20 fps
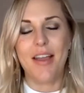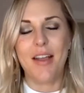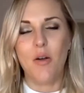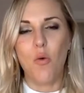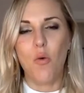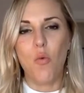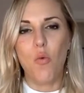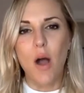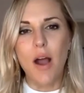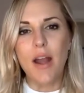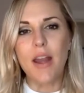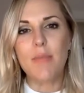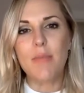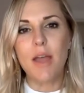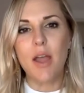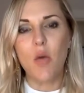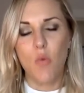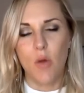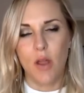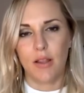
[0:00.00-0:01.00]
what am
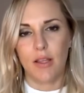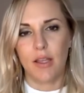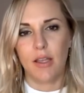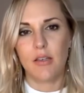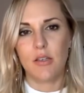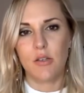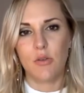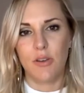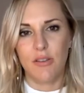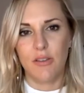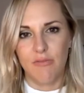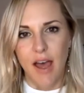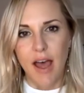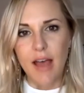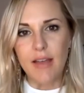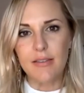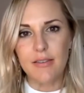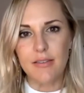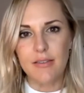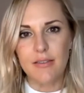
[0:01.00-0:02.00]
I willing to
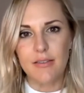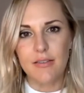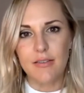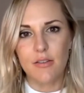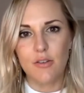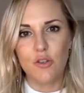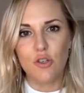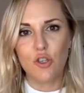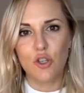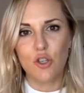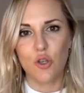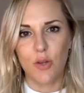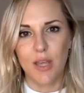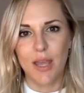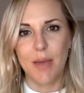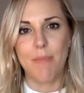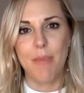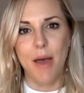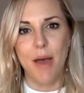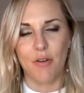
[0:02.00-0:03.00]
invest to
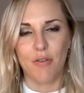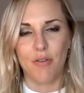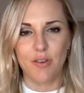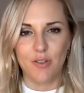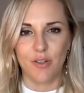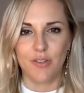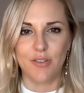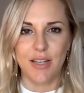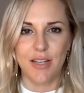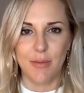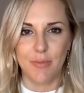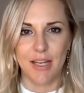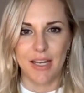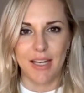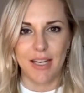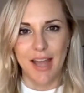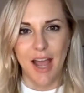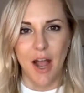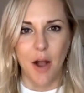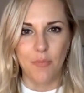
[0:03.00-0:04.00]
get better results than I'm
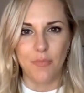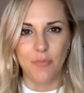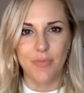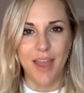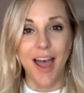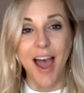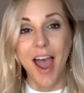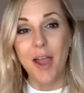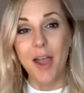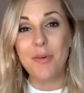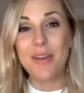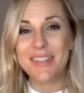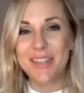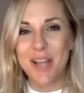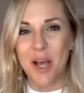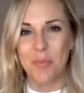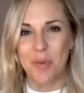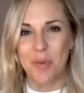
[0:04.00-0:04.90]
getting now? I always tell